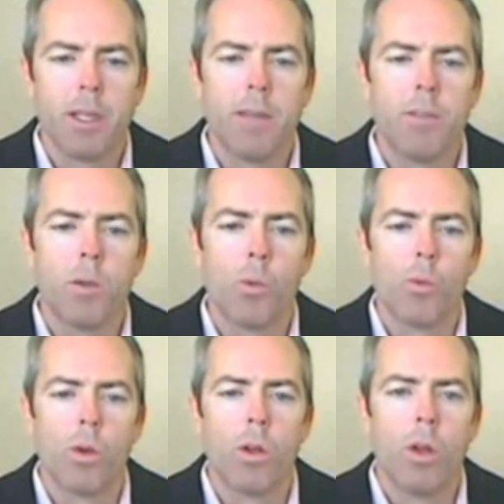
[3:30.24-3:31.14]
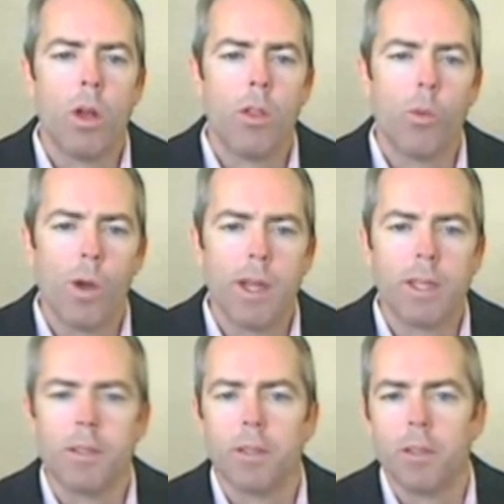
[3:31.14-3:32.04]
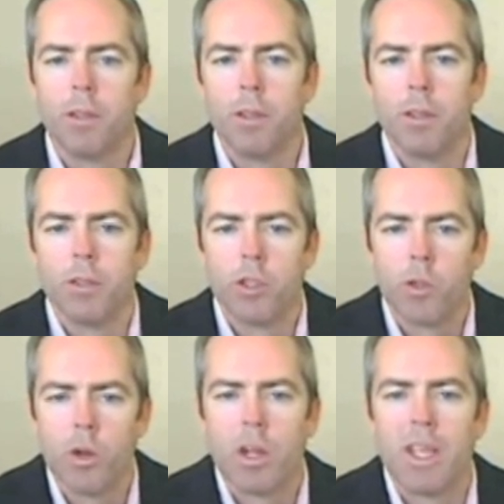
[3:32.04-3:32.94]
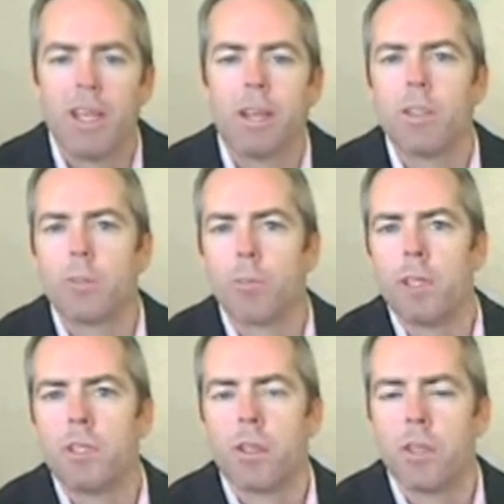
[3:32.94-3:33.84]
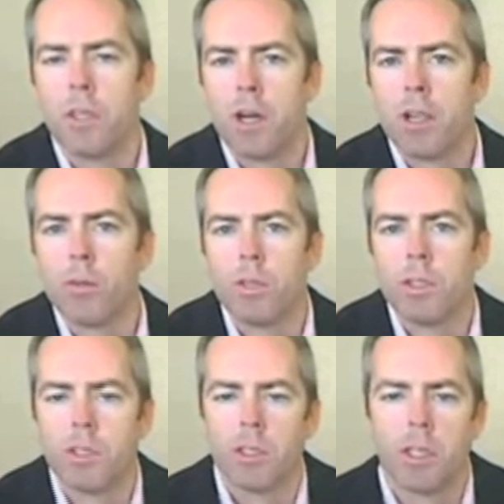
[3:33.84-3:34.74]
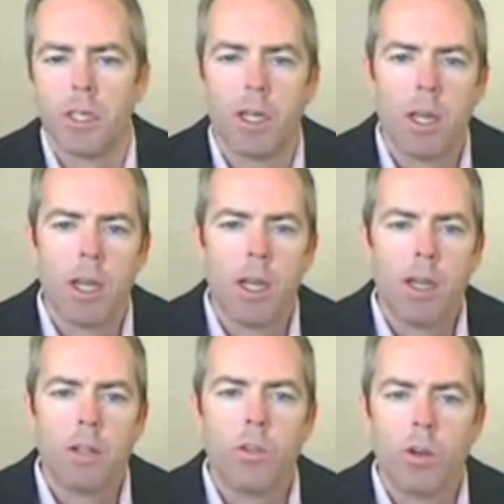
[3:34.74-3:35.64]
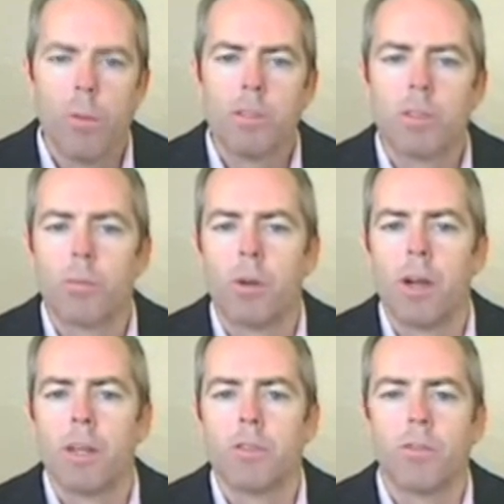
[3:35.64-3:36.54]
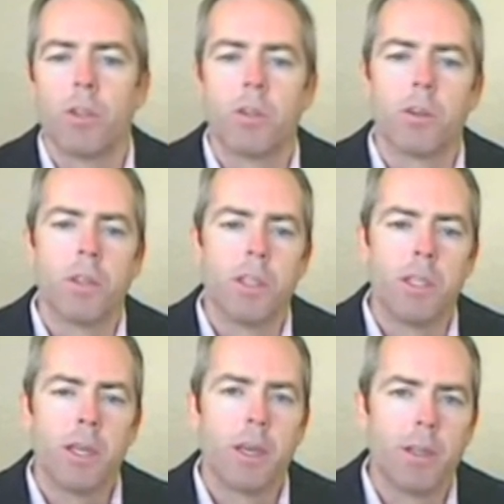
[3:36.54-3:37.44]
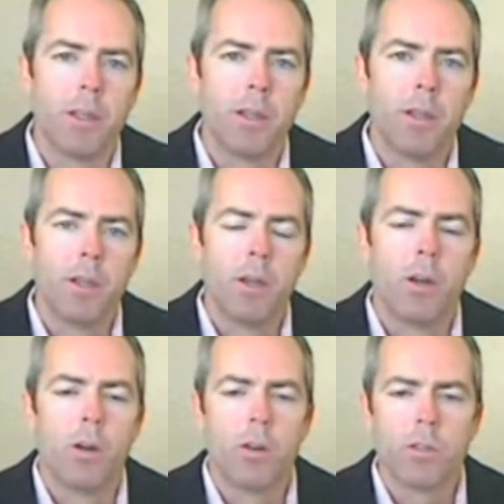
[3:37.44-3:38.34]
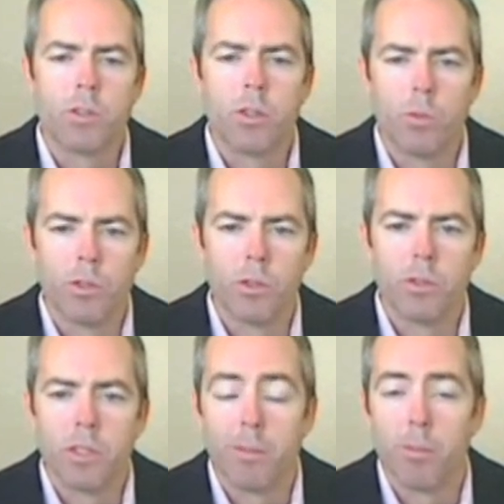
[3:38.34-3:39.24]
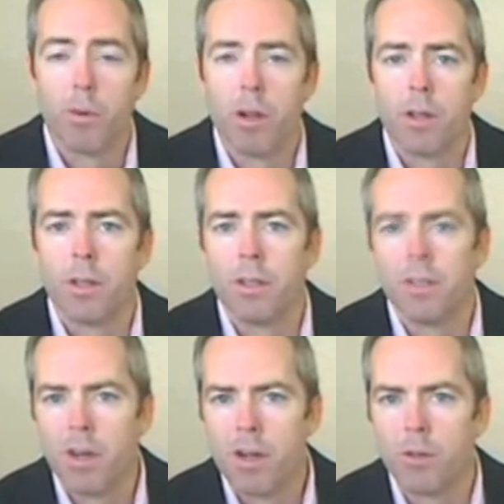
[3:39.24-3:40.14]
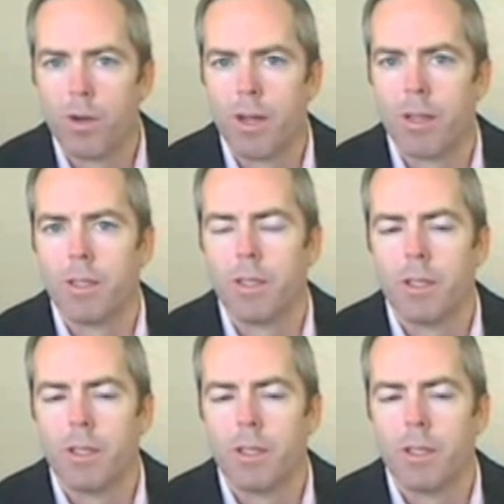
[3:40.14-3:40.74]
And given the weight that the strong yen has placed on the dollar recently, don't be surprised if the turn of the yen also results in a broad dollar rally.